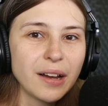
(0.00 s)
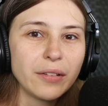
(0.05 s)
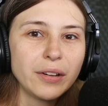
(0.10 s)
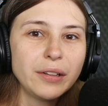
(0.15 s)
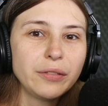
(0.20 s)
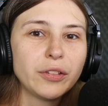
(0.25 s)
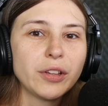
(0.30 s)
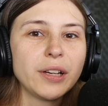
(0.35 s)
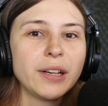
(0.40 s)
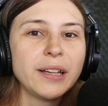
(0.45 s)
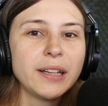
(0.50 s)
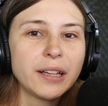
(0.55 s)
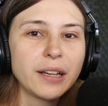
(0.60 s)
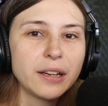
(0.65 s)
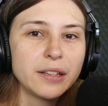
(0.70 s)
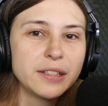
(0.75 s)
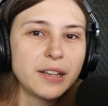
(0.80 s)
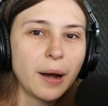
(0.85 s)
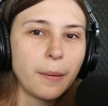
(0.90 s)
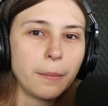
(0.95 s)
I will leave the link
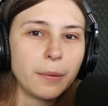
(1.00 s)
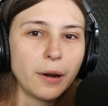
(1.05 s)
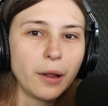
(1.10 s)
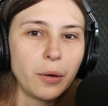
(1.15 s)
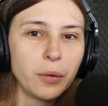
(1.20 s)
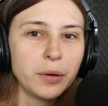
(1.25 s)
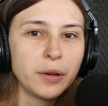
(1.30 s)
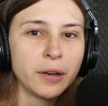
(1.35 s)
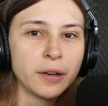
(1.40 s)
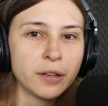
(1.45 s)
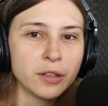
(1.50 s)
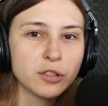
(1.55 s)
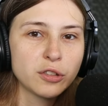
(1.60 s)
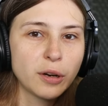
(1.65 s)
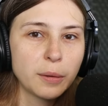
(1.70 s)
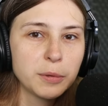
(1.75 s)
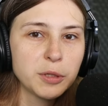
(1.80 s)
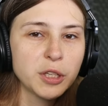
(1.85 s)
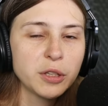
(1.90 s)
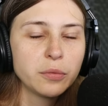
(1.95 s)
down below in the
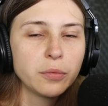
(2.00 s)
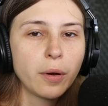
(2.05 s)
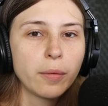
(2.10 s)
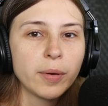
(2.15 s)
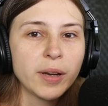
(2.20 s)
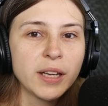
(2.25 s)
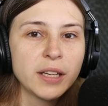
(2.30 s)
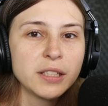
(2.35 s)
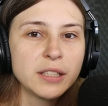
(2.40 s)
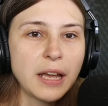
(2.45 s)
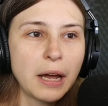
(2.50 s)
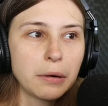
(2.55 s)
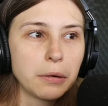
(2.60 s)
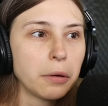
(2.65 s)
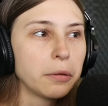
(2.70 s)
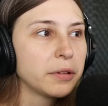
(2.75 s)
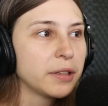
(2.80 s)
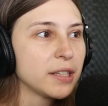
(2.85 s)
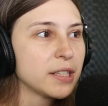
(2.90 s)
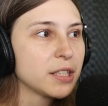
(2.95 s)
description where we can
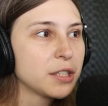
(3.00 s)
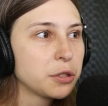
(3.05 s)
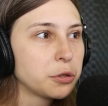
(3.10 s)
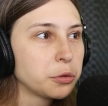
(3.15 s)
download this